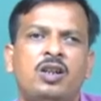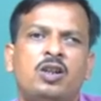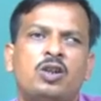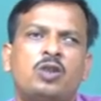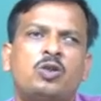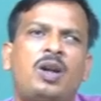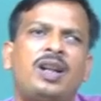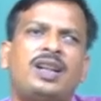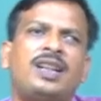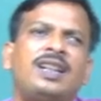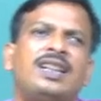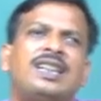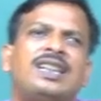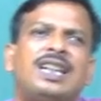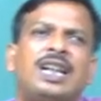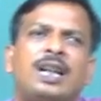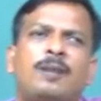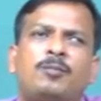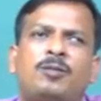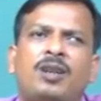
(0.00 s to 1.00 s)
So, I can
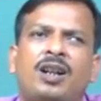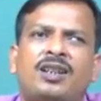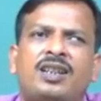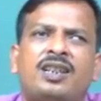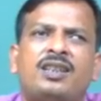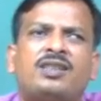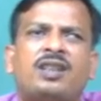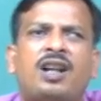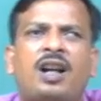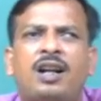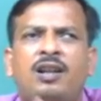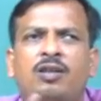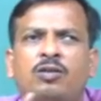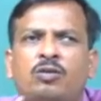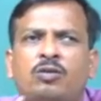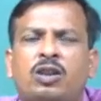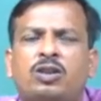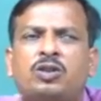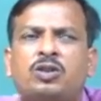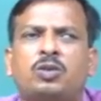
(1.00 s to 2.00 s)
give the design to
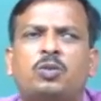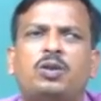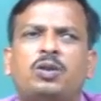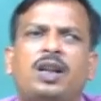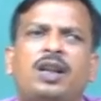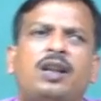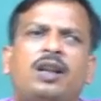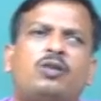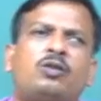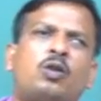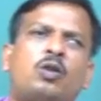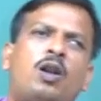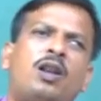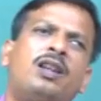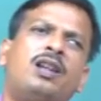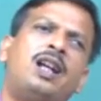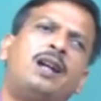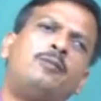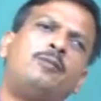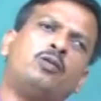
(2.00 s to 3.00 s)
the student and
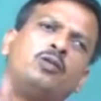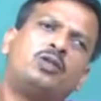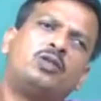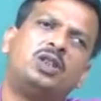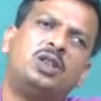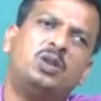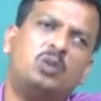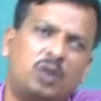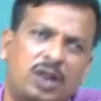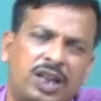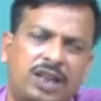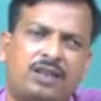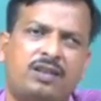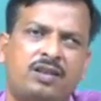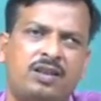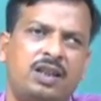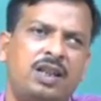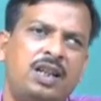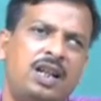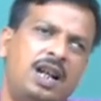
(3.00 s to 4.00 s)
told them to do
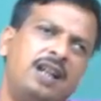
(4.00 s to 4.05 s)
it